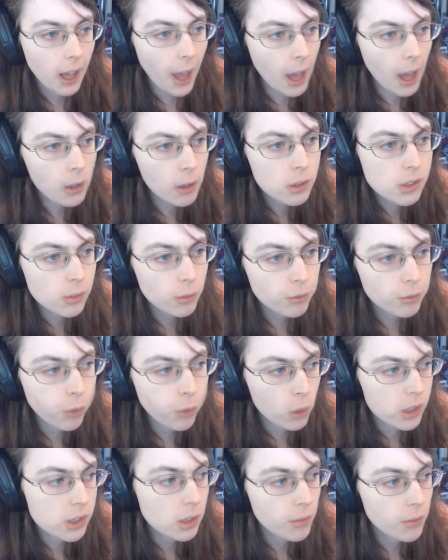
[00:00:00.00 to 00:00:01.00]
How's
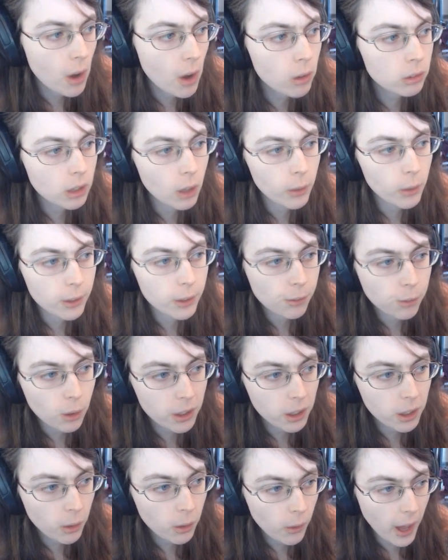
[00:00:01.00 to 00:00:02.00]
Force the Vote going for
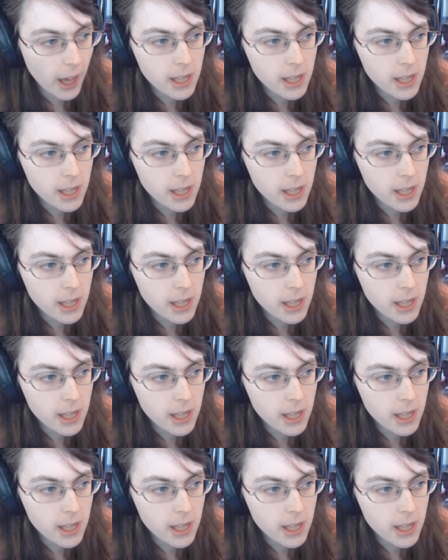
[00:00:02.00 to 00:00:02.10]
you?